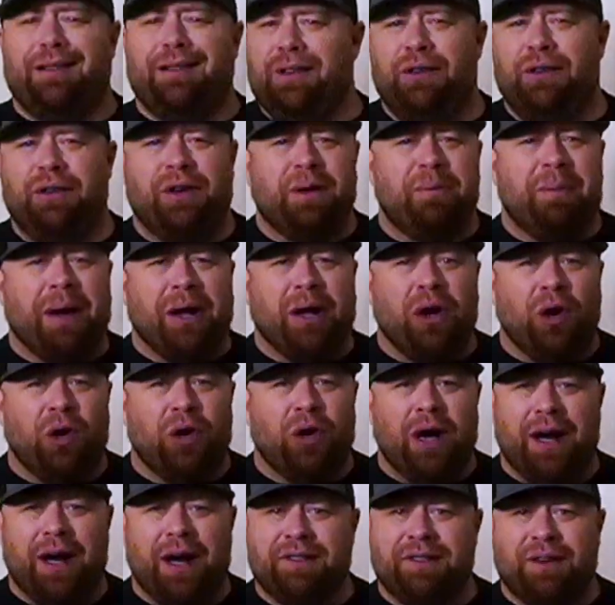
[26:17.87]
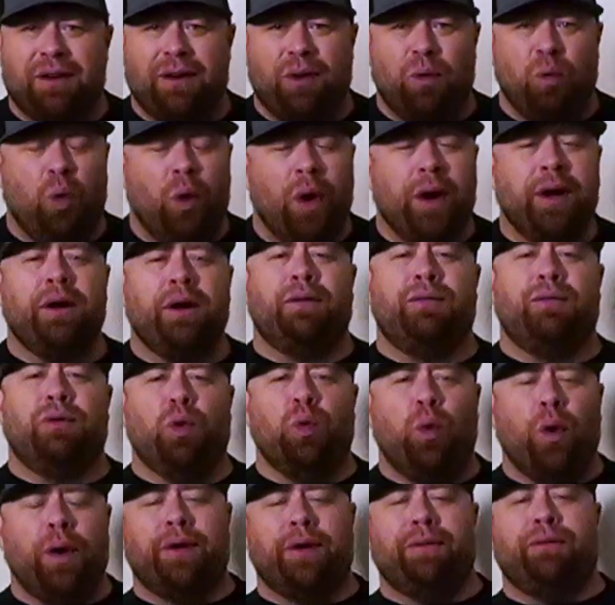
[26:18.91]
You can make all kinds of wonderful,
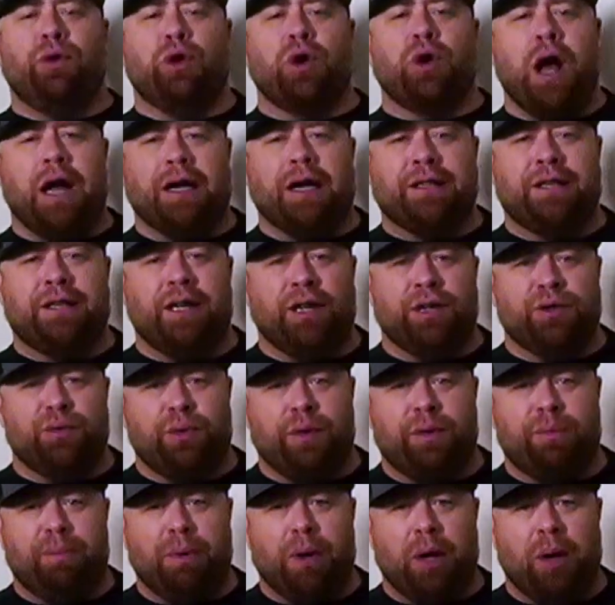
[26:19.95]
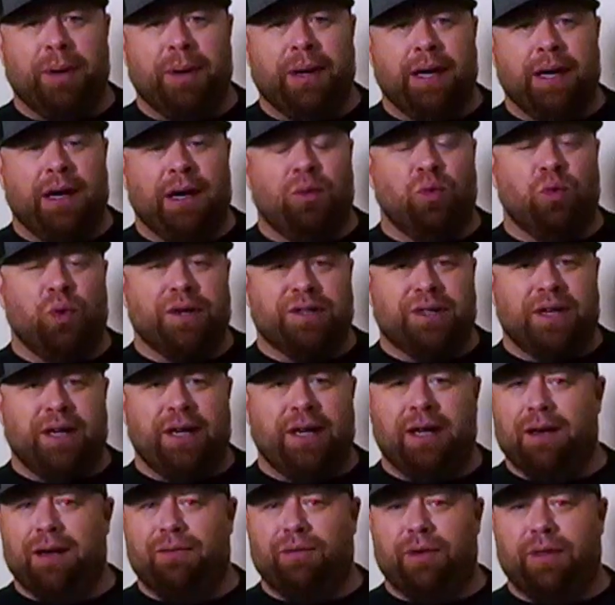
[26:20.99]
wonderful cocktails with bourbon and
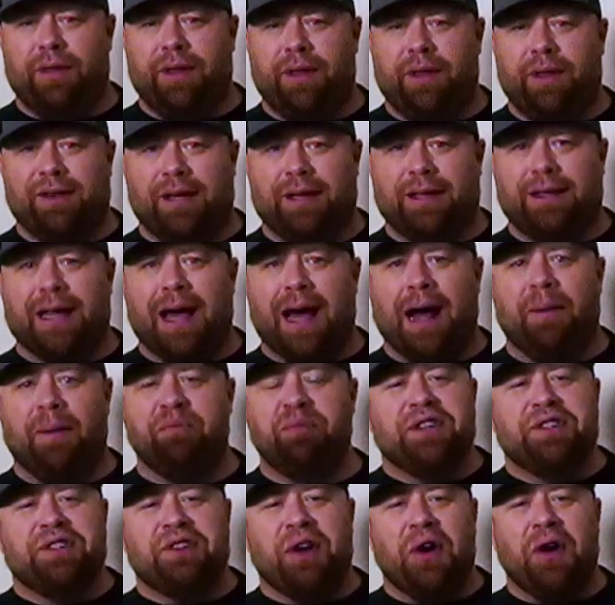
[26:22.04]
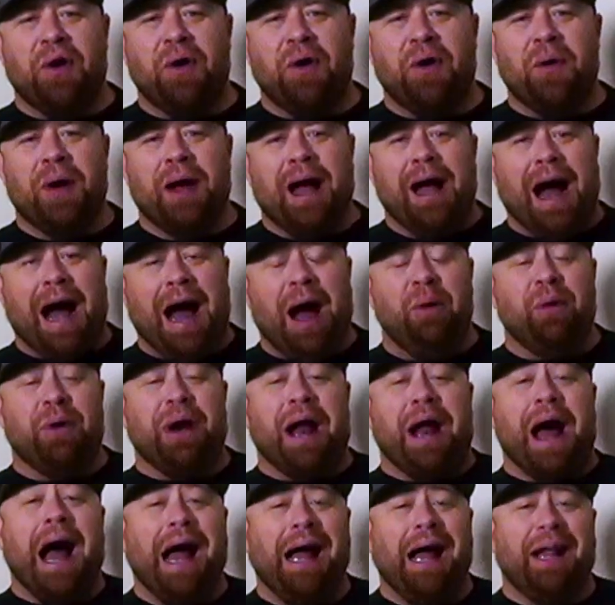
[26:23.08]
whiskey and different things like that. So I would
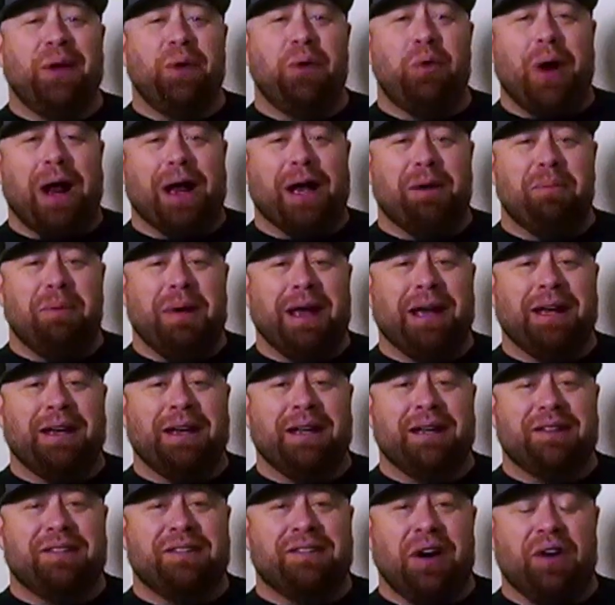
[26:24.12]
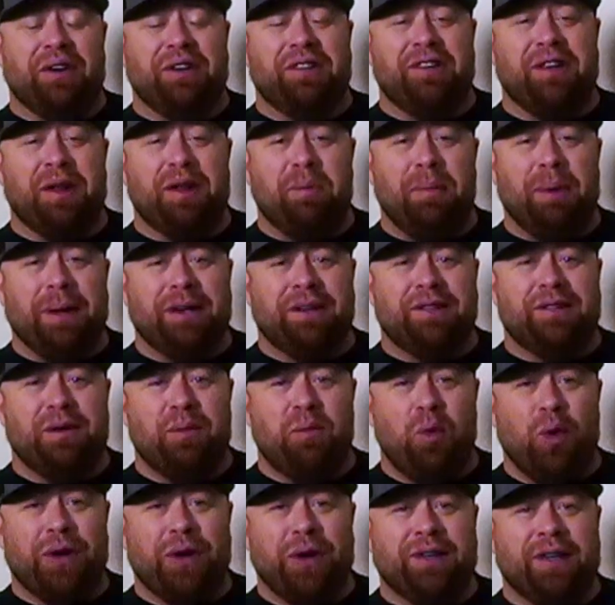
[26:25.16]
highly recommend start sipping
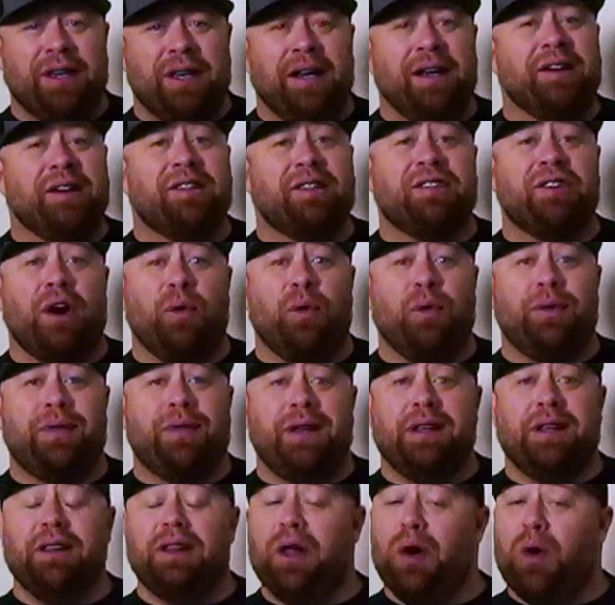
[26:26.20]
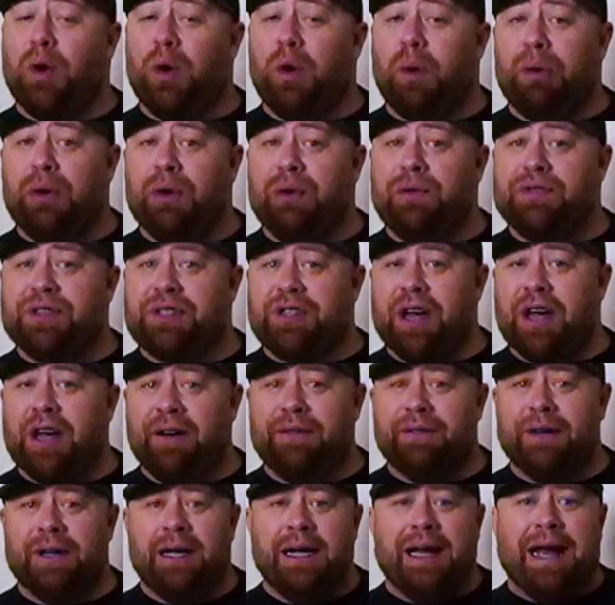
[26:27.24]
some whiskey. Start with the lower proof
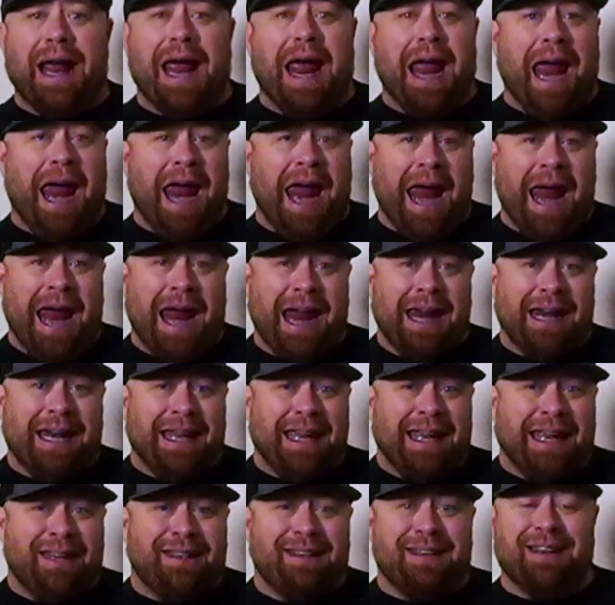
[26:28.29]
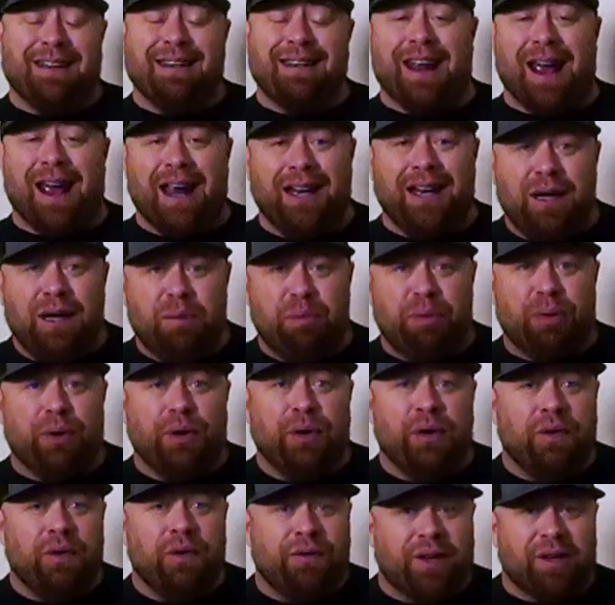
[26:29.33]
stuff, 80 to 90
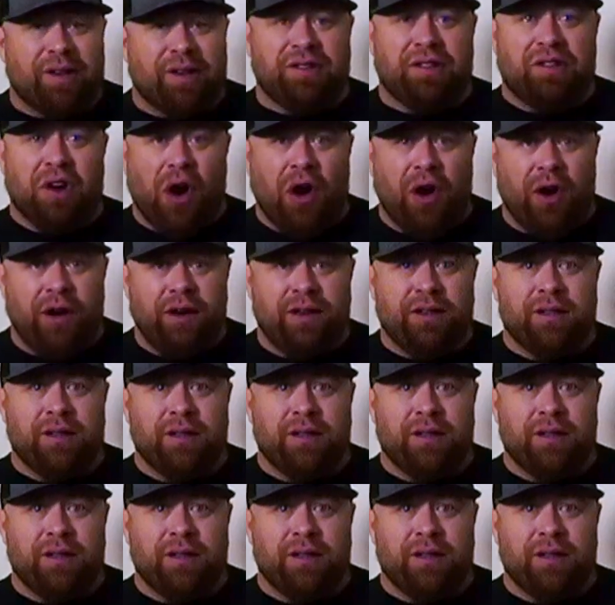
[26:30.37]
proof to start.